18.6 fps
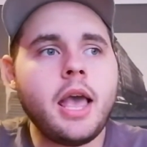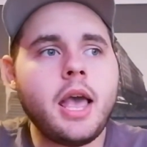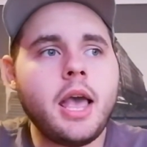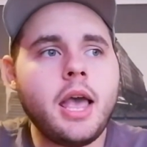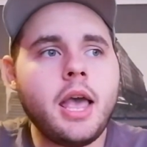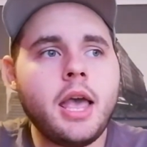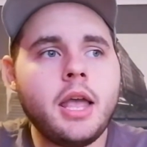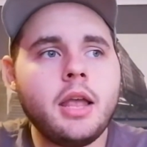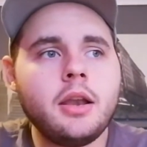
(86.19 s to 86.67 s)

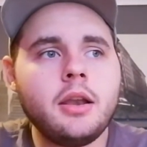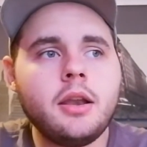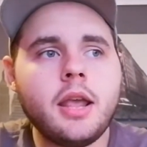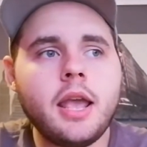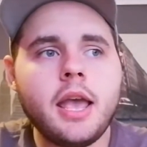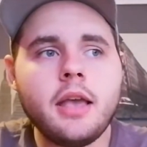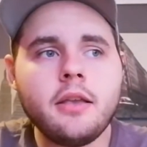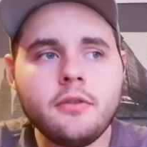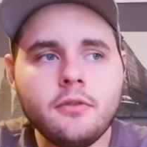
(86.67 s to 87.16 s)
And
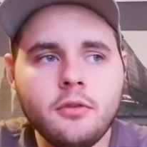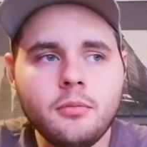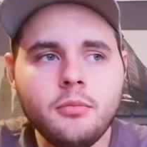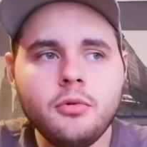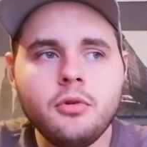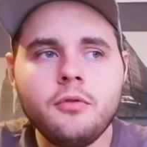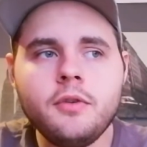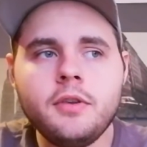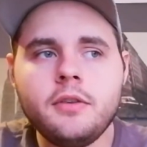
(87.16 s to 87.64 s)
as the
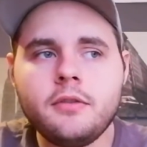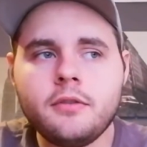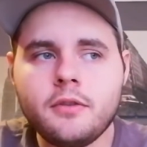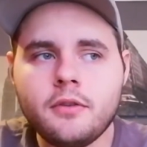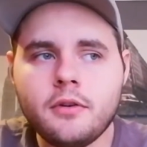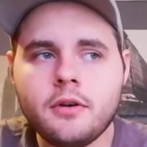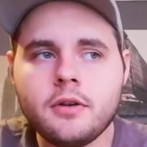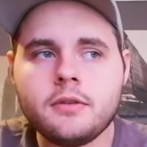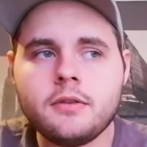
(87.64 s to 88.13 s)
movie
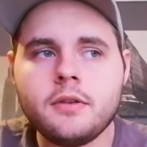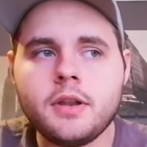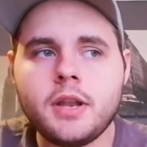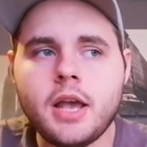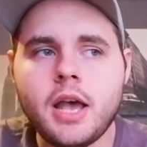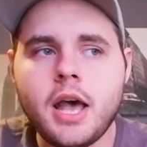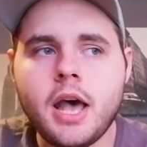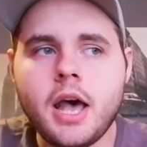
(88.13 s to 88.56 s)
started,